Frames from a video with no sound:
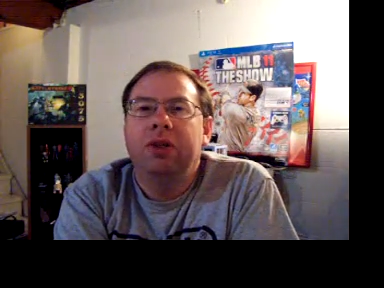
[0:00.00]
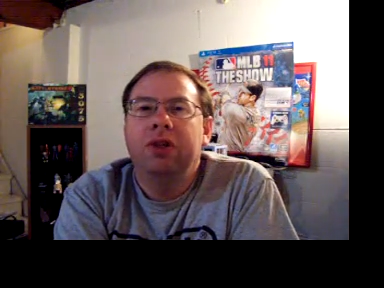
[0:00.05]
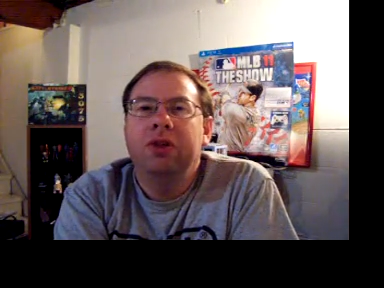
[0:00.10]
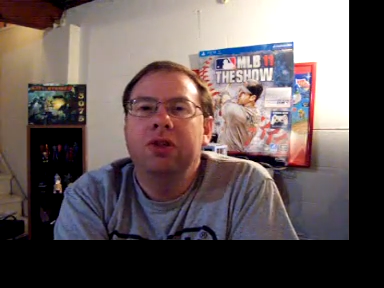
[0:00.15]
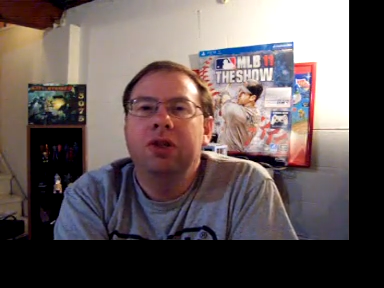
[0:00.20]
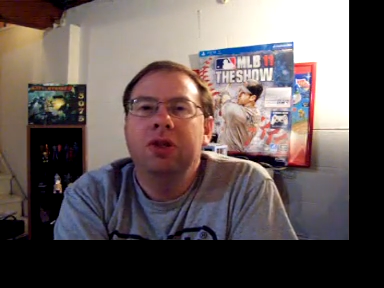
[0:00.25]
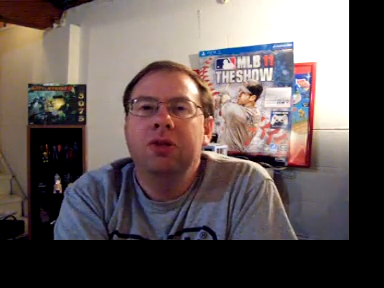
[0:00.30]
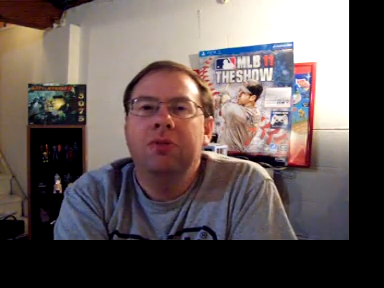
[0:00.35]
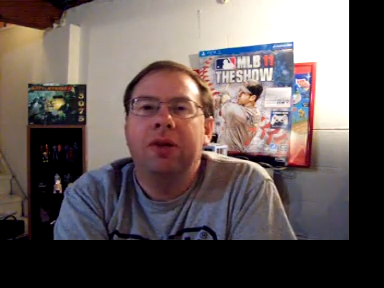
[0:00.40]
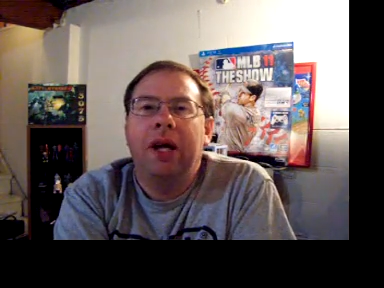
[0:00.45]

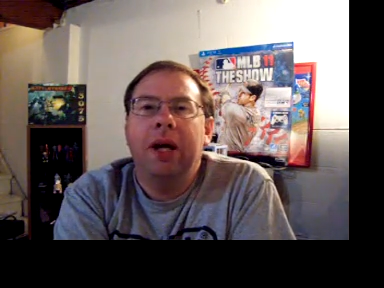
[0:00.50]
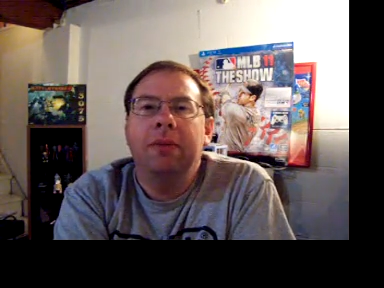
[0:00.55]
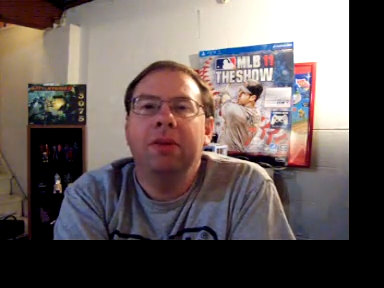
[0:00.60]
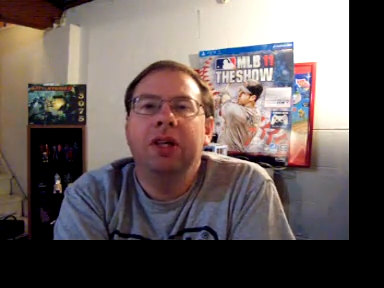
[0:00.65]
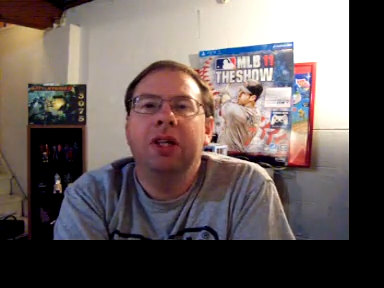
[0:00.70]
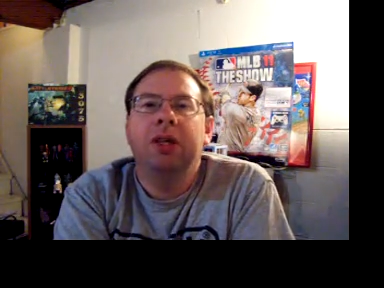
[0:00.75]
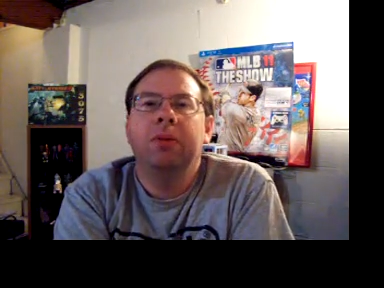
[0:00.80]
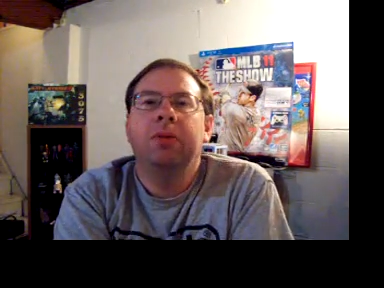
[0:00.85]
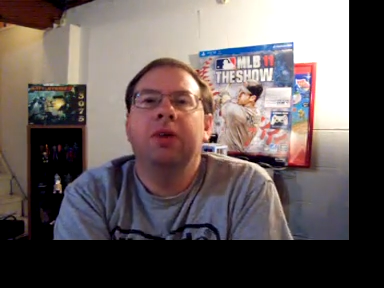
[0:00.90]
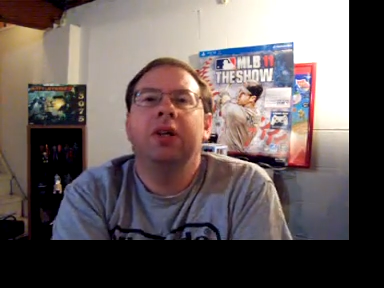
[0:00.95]
YouTube
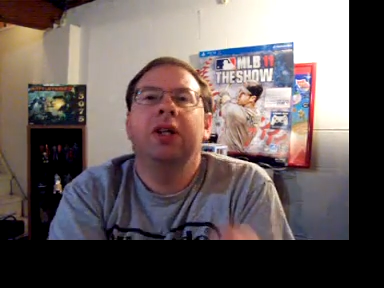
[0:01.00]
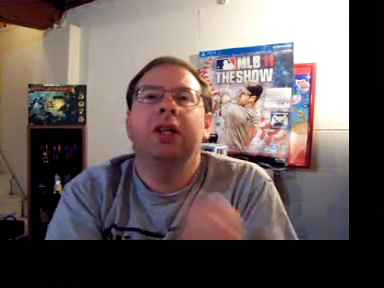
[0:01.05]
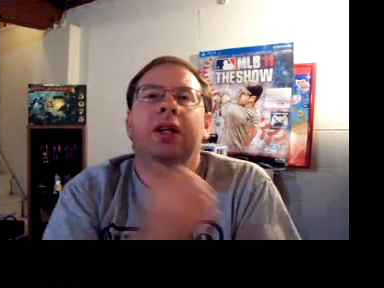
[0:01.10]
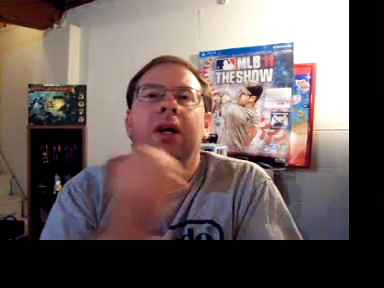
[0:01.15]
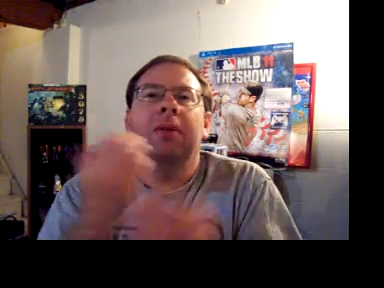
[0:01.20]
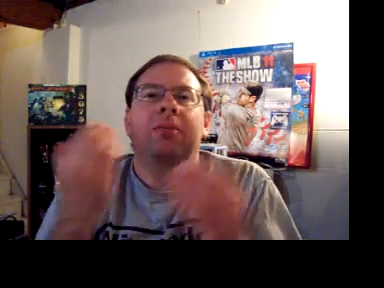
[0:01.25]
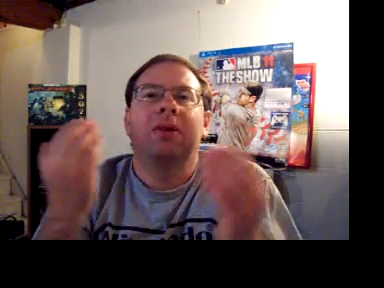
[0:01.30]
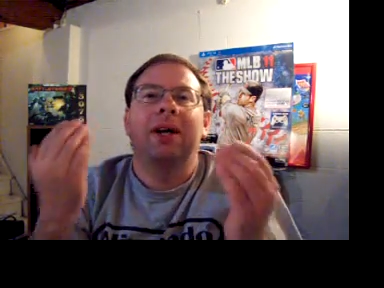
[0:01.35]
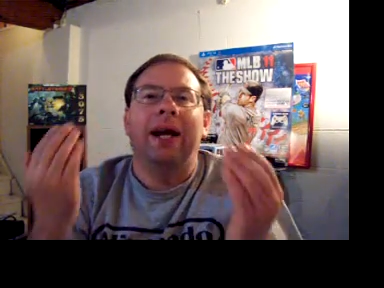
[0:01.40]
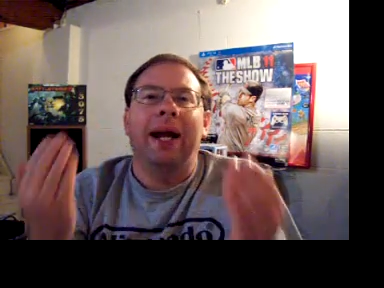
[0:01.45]
Gaming Community
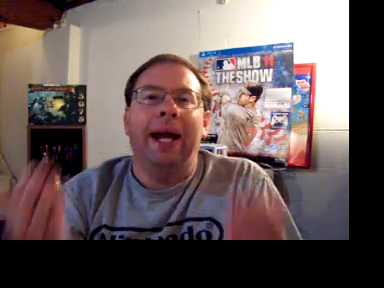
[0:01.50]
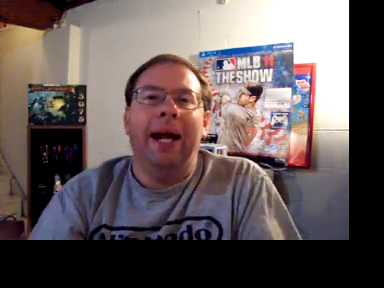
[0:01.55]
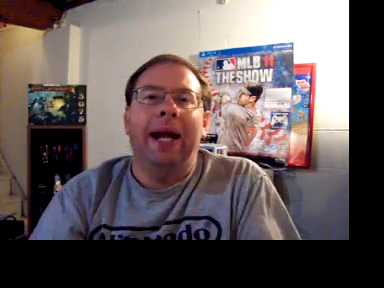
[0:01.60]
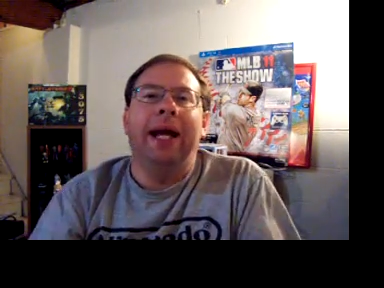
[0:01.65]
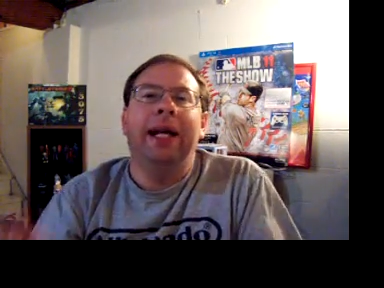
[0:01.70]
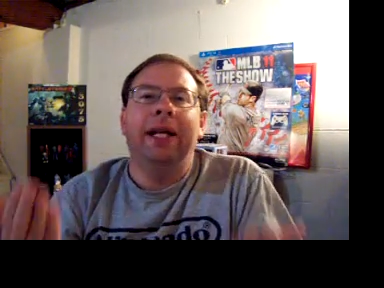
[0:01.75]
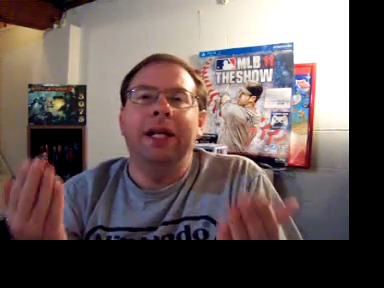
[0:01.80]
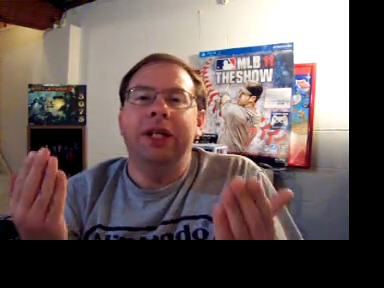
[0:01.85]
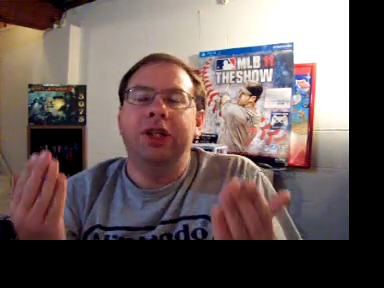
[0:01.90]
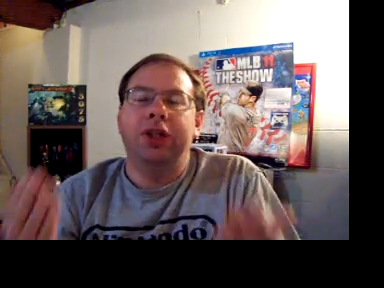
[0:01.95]
number
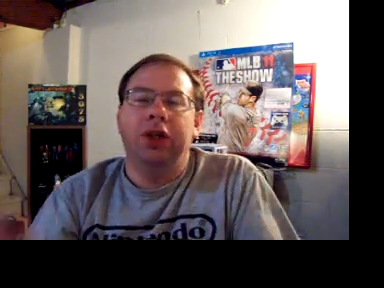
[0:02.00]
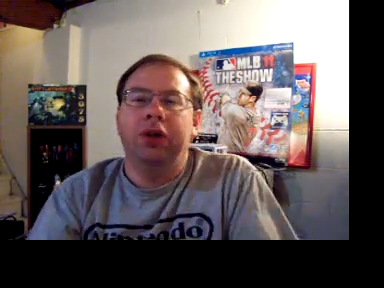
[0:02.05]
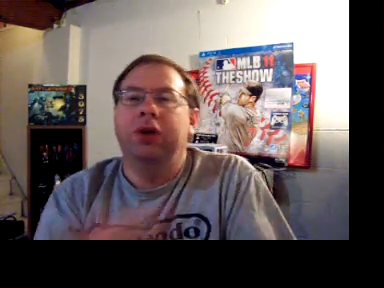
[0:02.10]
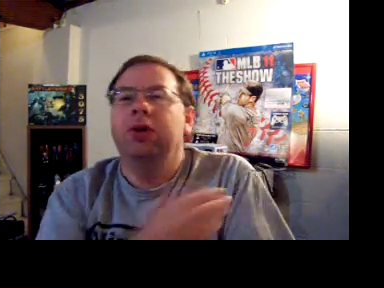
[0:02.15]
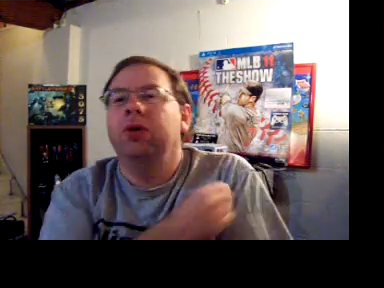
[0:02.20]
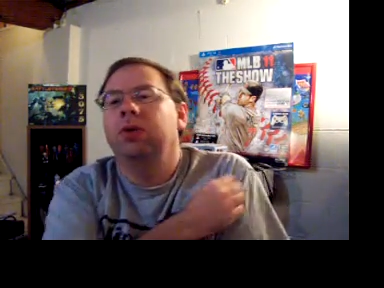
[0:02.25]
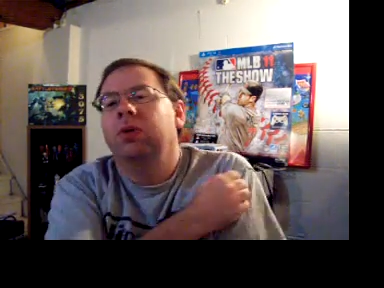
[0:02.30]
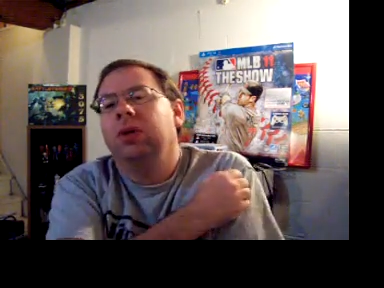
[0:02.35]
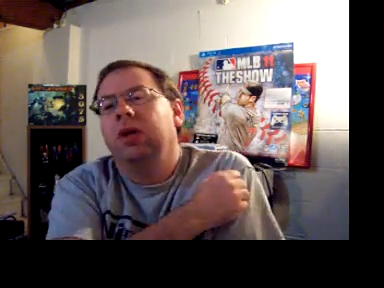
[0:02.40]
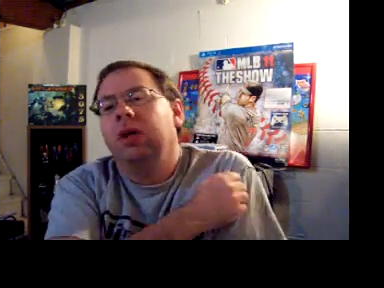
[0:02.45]

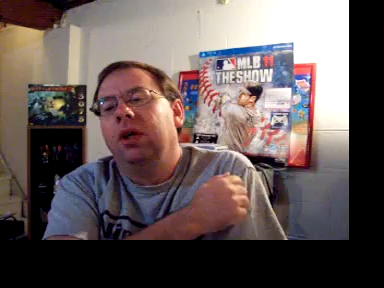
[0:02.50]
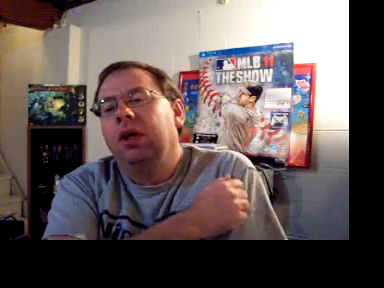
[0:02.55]
82.